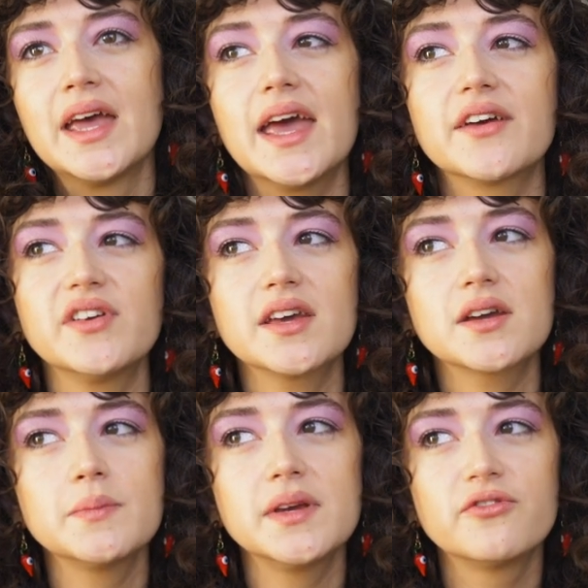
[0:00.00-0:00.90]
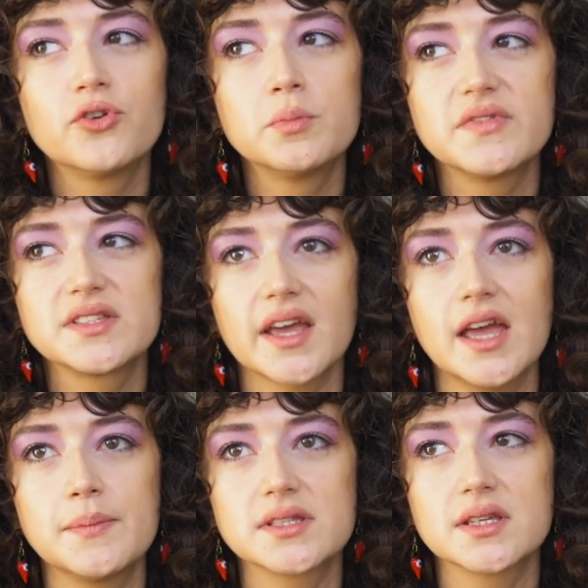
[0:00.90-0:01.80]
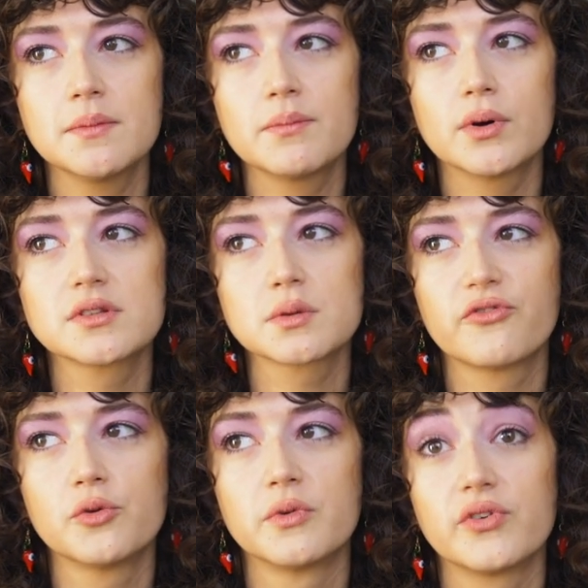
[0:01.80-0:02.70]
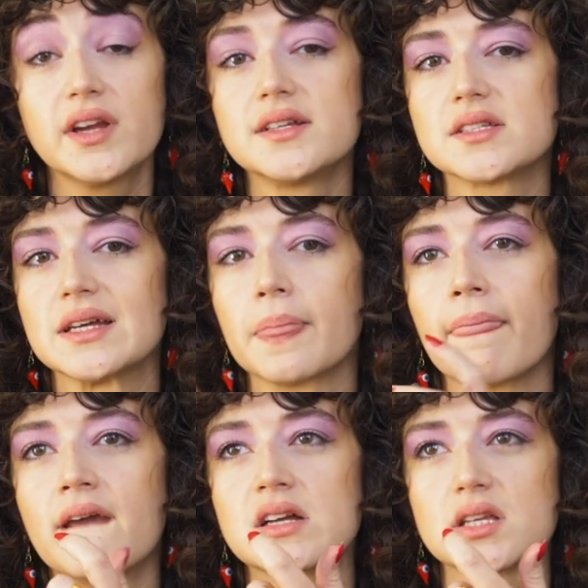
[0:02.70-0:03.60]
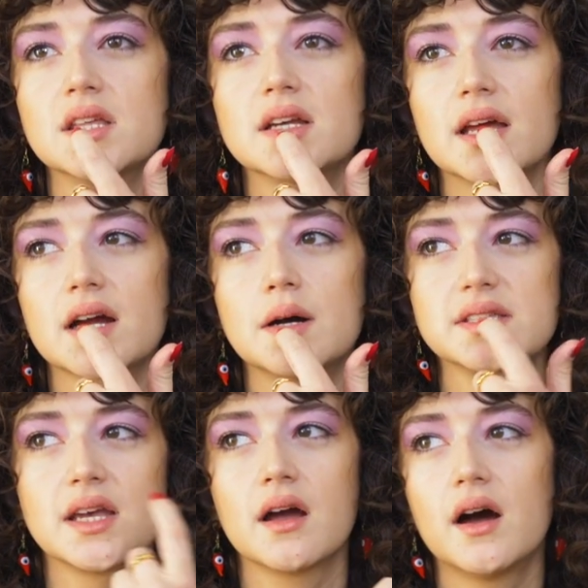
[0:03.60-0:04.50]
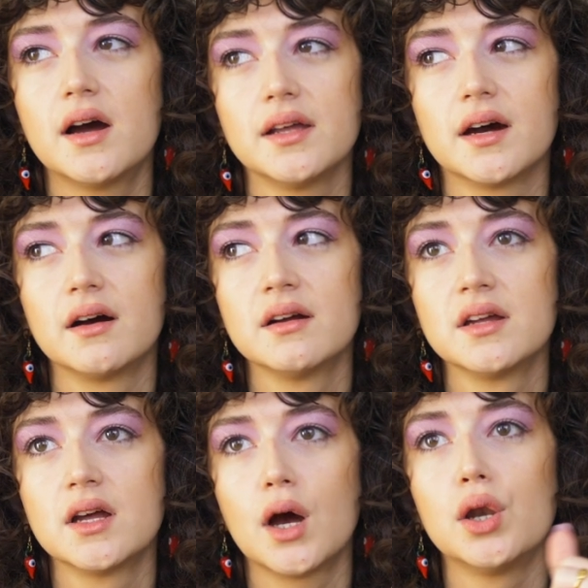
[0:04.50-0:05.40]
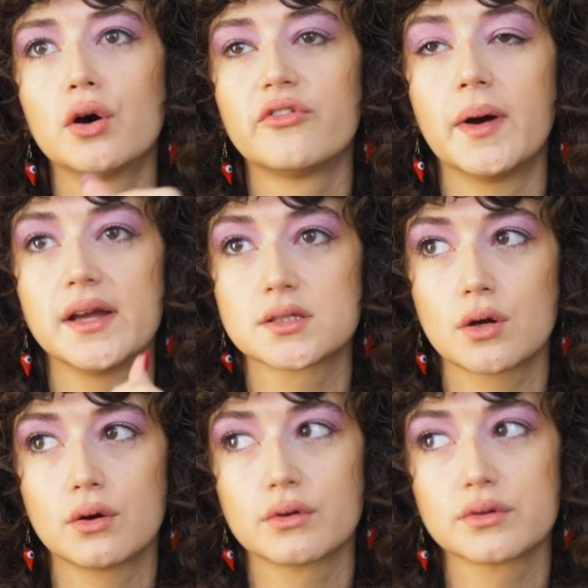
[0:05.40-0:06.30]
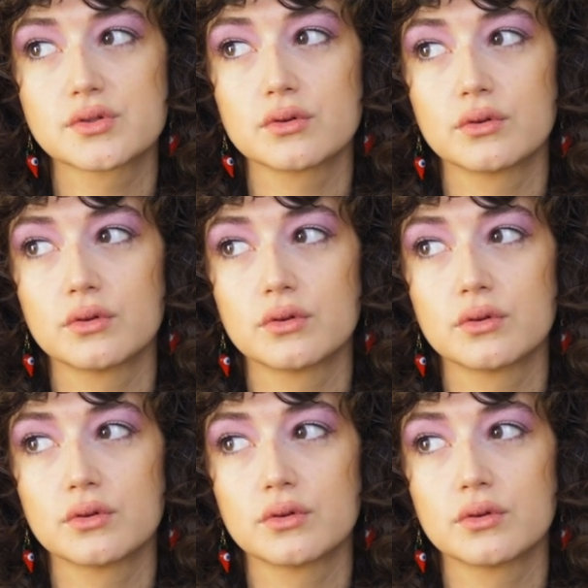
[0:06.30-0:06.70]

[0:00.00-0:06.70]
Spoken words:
I think it can be a form of escapism, but also a form of realism. So I think, like I was saying earlier, a lot of my songs